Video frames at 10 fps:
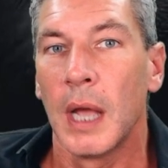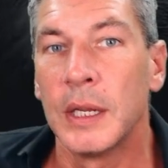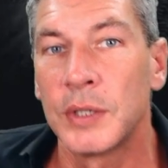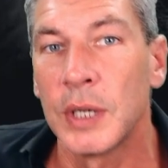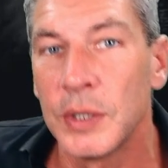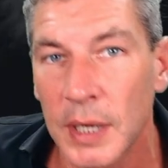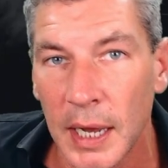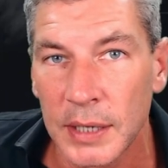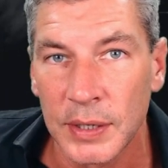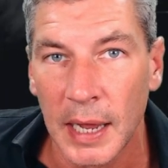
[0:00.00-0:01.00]
And since it
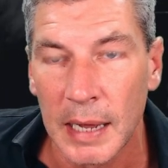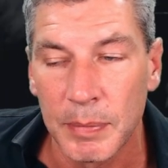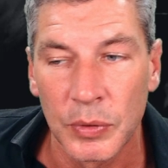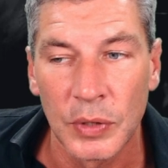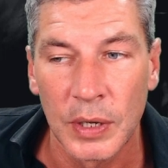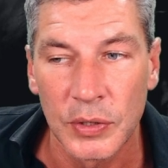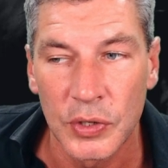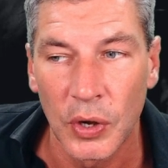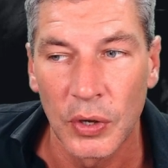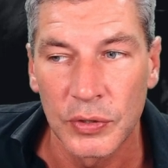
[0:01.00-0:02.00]
hasn't happened, there's a
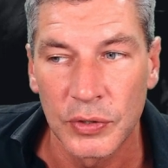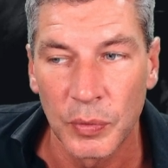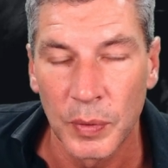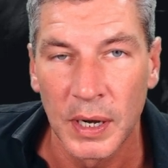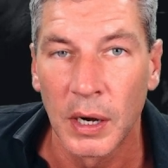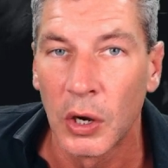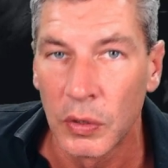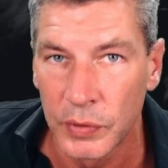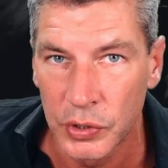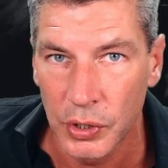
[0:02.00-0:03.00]
chance that we are
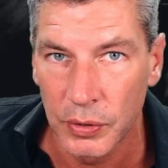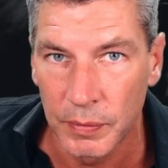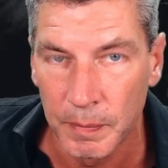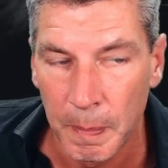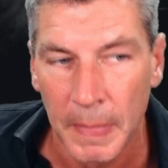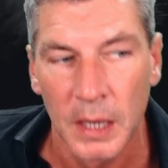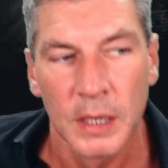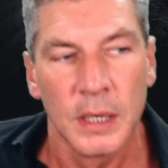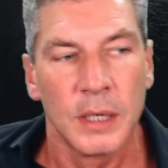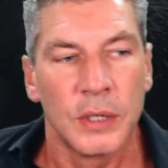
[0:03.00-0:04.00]
overdue.
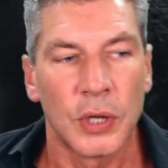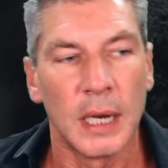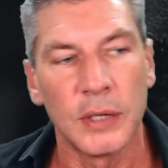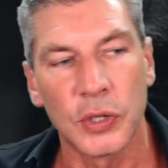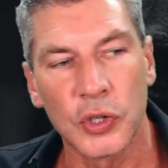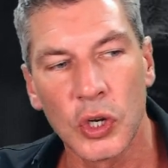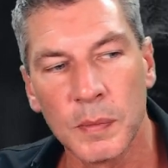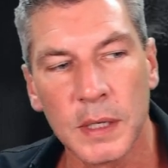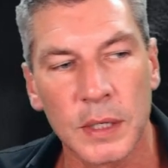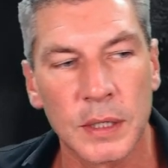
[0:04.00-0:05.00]
So let's assume
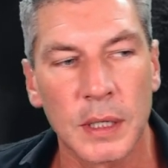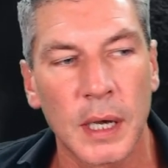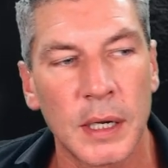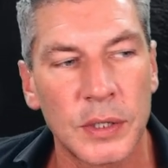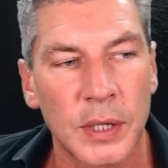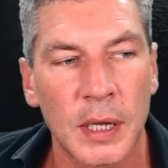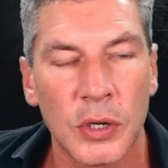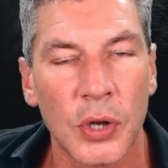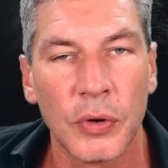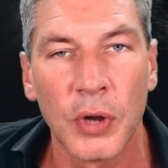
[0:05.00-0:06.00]
this is the case then.
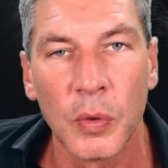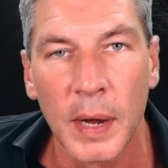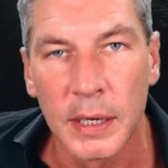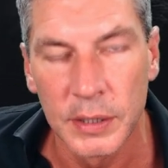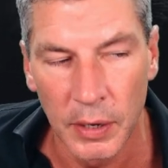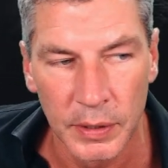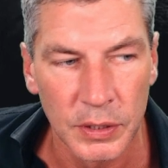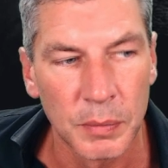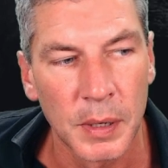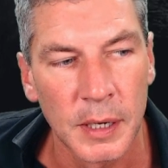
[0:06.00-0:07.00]
You don't know where you're going
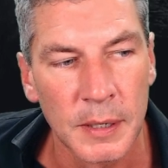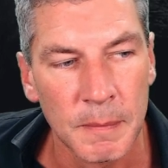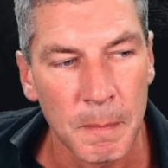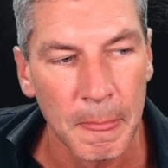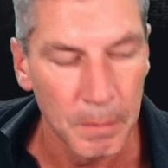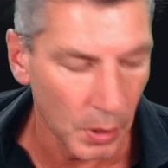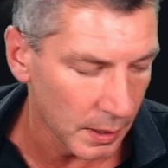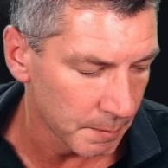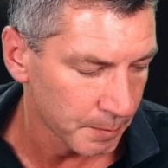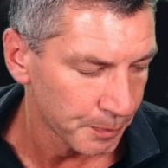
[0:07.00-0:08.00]
to be,
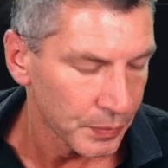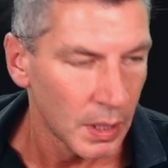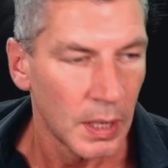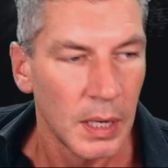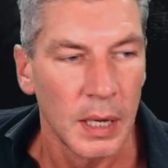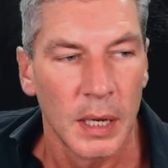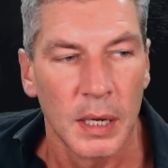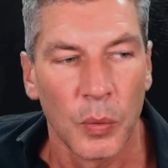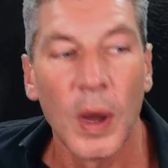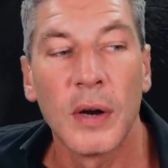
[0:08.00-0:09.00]
right?
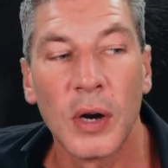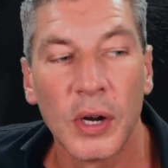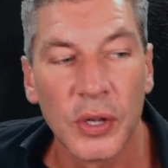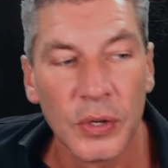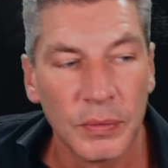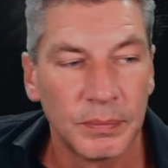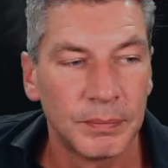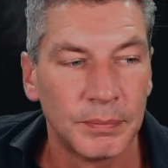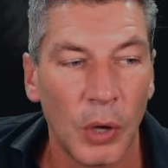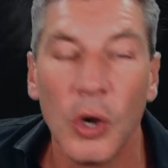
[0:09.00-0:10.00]
Where are
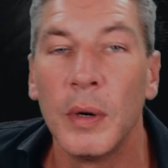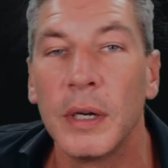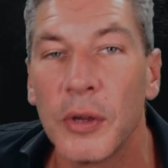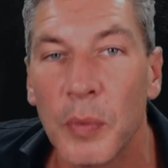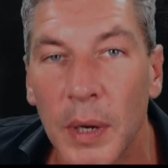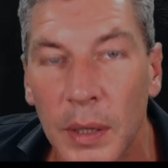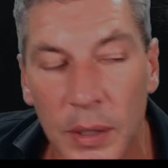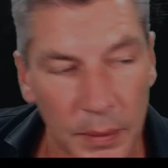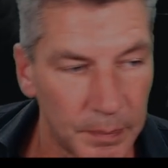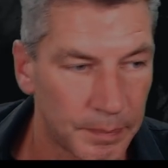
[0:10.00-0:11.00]
you? Who are you with?
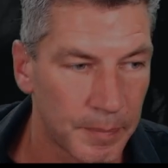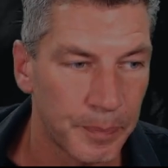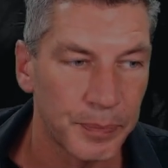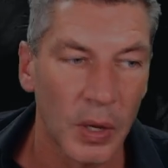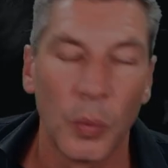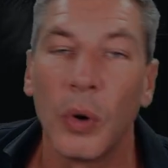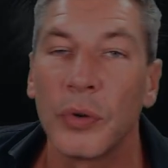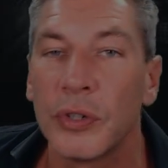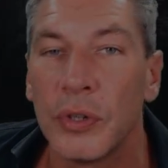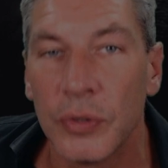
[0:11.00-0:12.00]

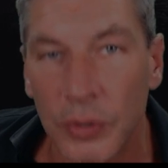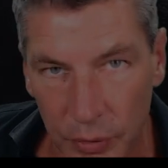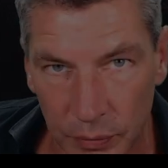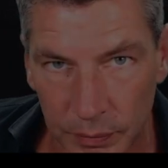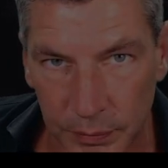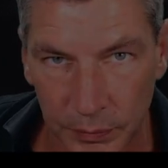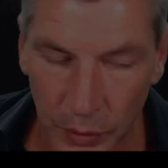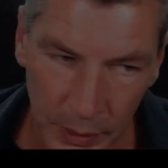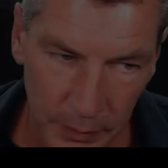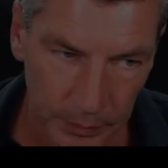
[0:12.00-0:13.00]
What do you do,
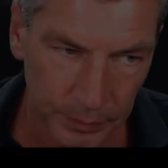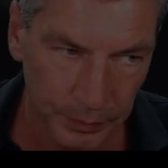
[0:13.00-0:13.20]
right?